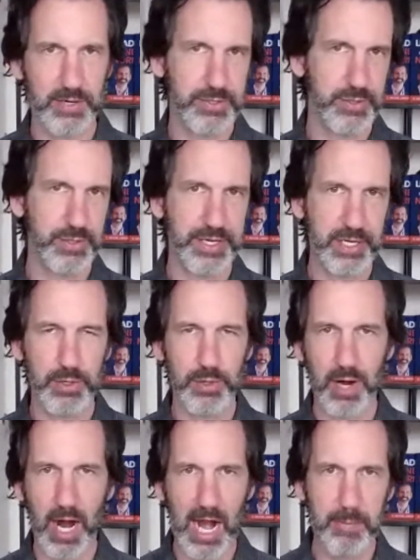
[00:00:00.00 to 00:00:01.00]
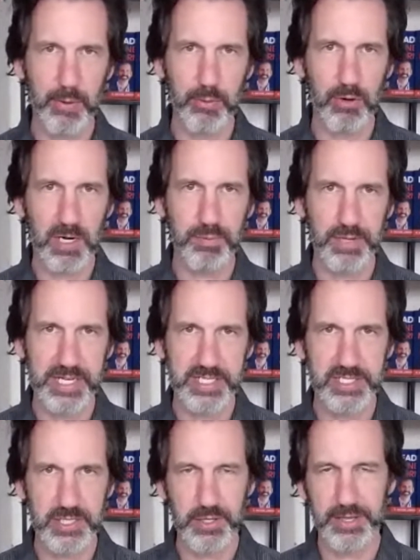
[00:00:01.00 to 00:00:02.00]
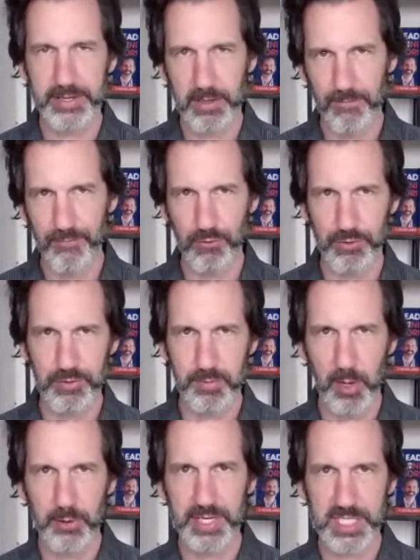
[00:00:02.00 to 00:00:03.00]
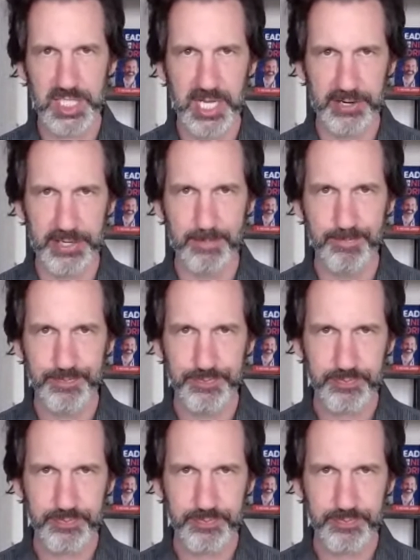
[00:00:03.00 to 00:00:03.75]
Or do they go to a hybrid workplace? Or do they go fully remote, et cetera?